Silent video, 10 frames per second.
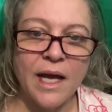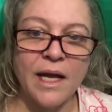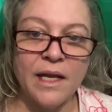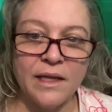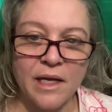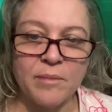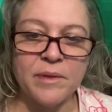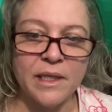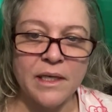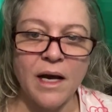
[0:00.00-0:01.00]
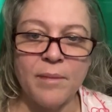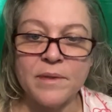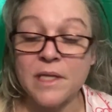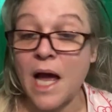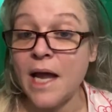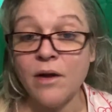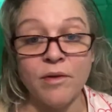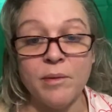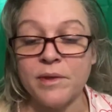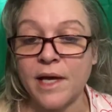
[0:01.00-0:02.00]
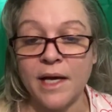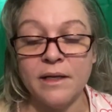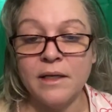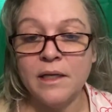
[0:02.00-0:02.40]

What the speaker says: at in the complete opposite. I agree with that.